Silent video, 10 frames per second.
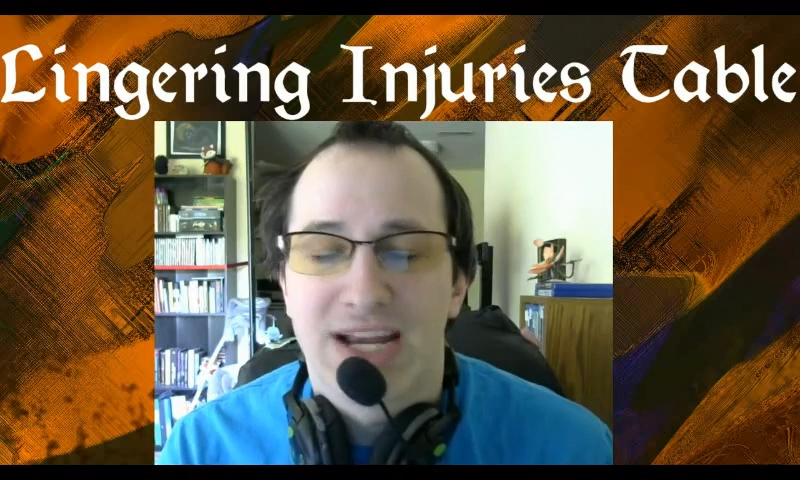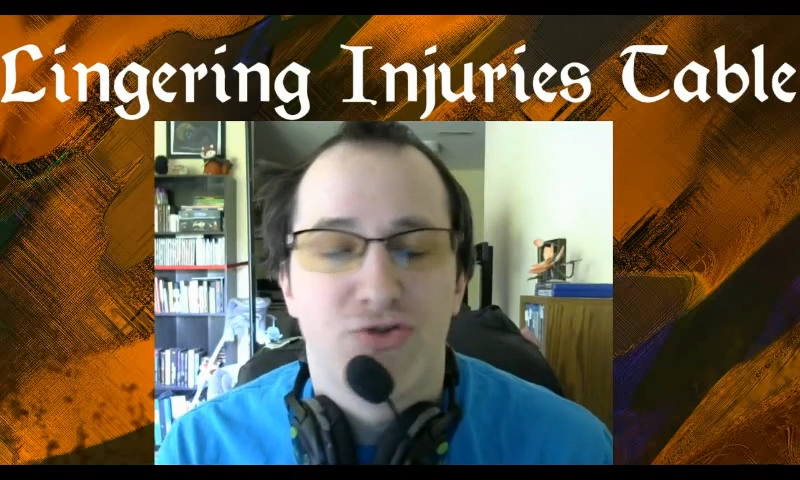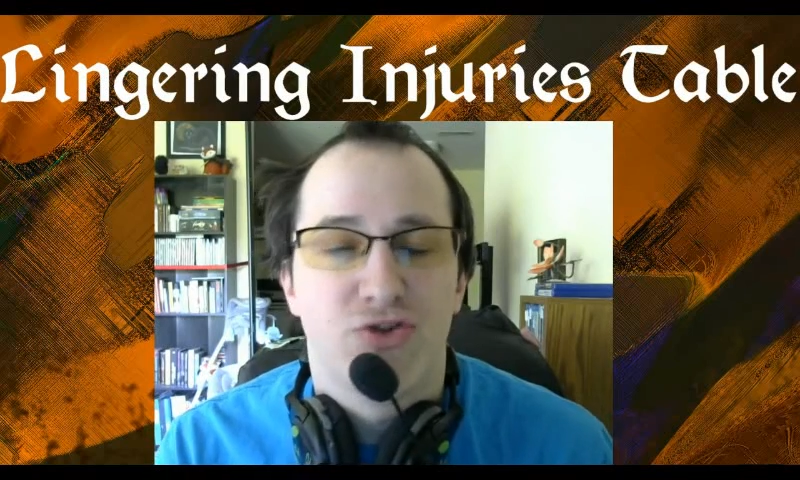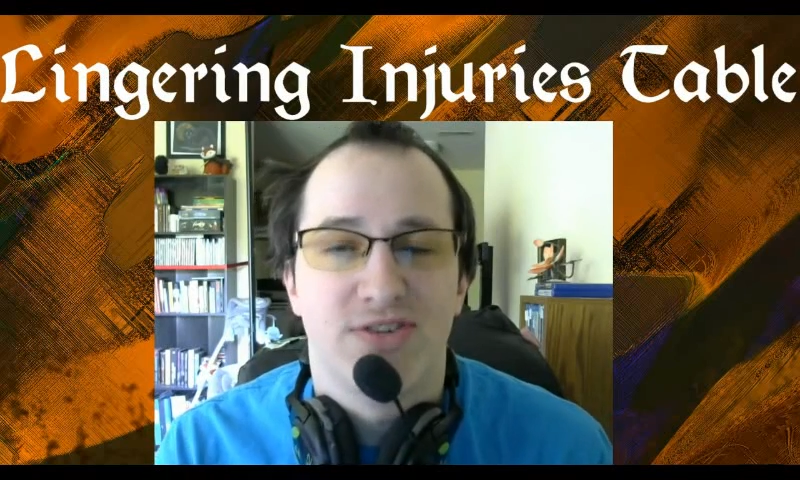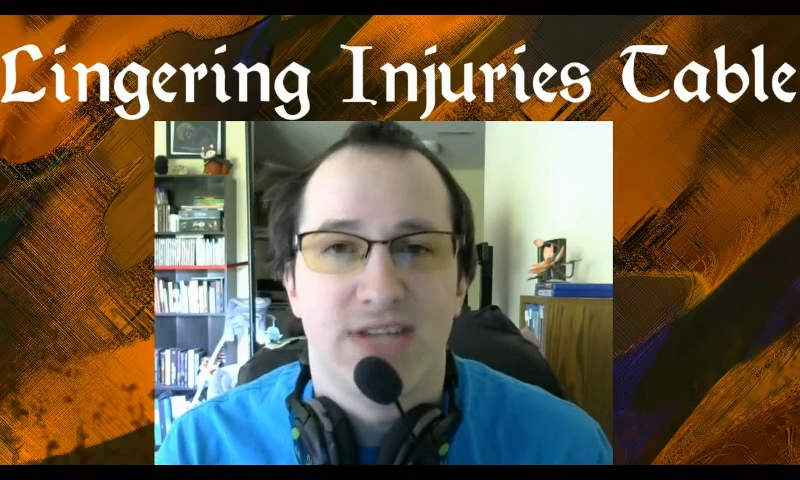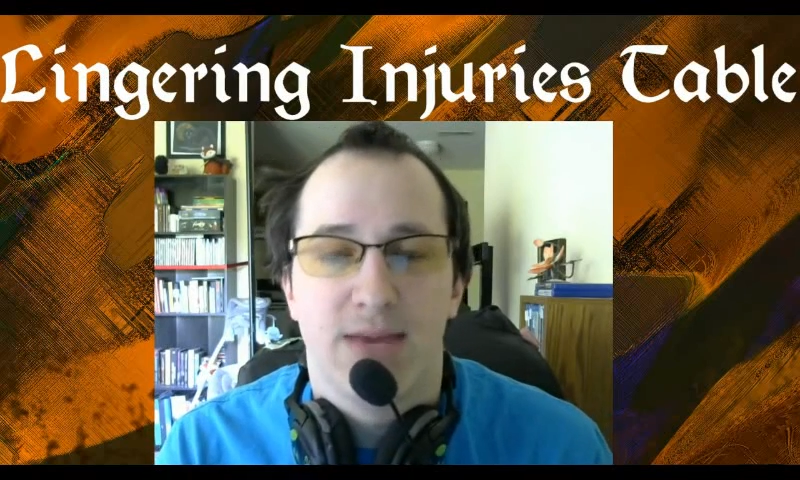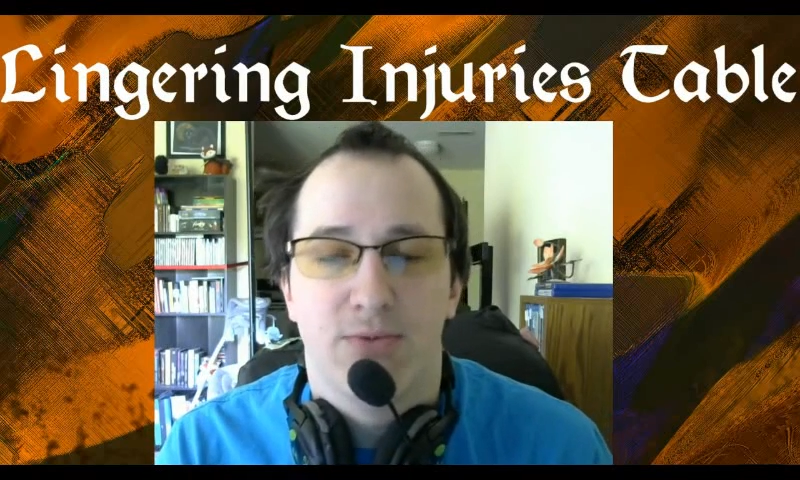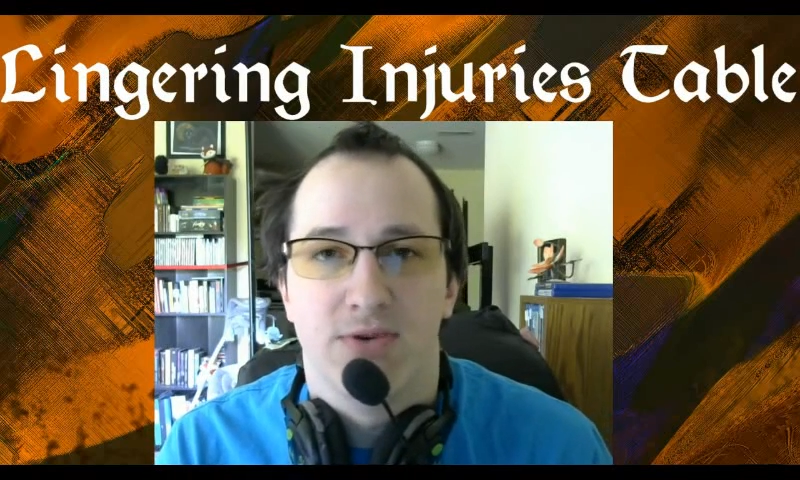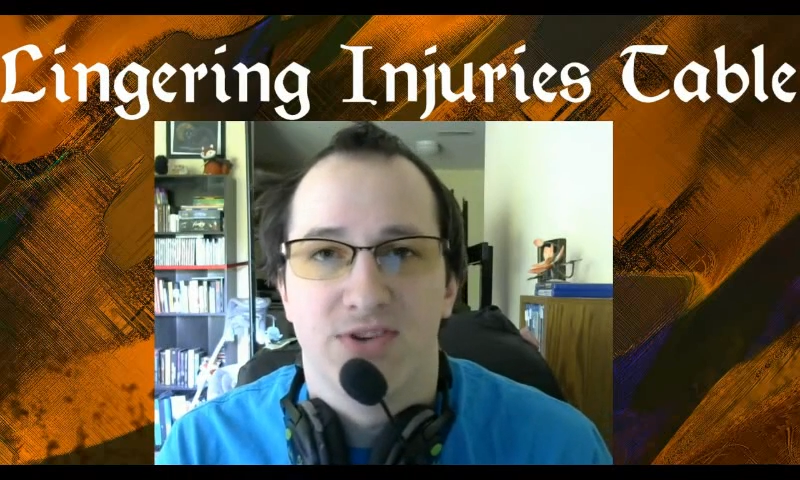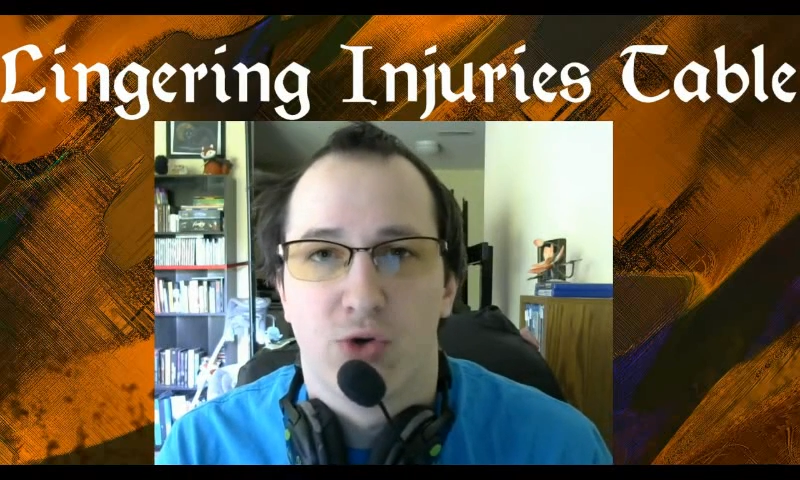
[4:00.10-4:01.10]
Injuries
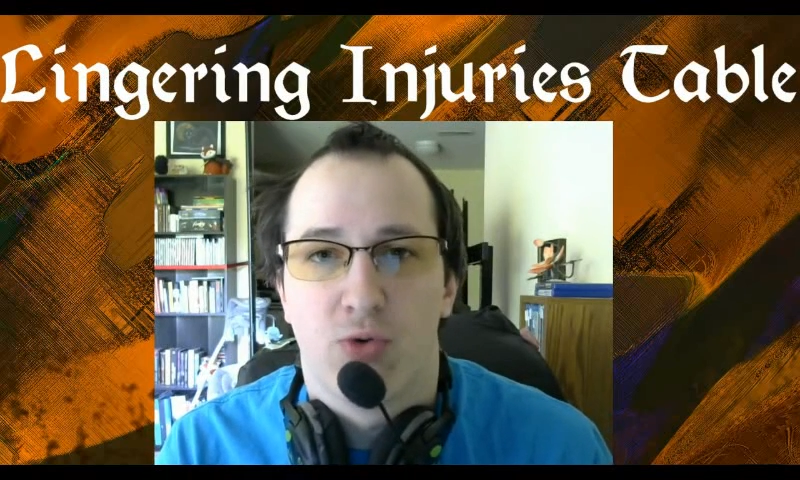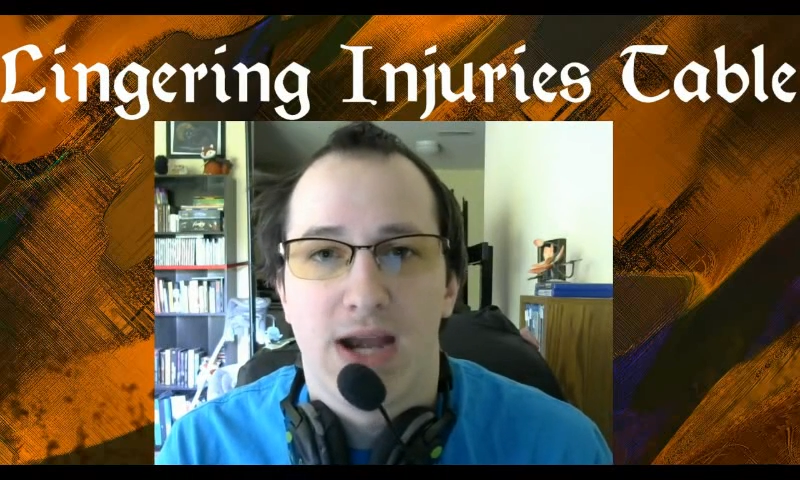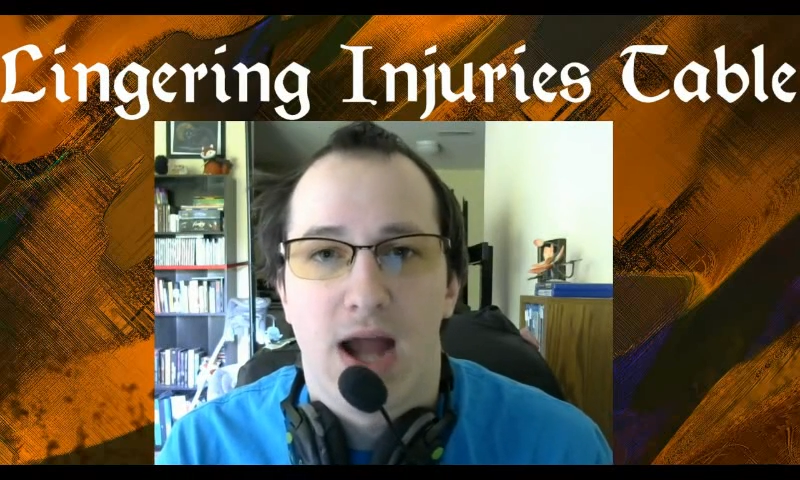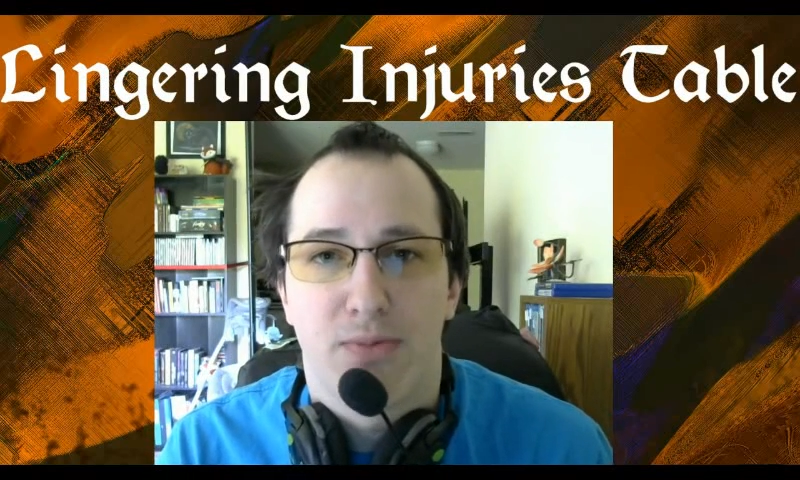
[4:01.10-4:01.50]
table is a great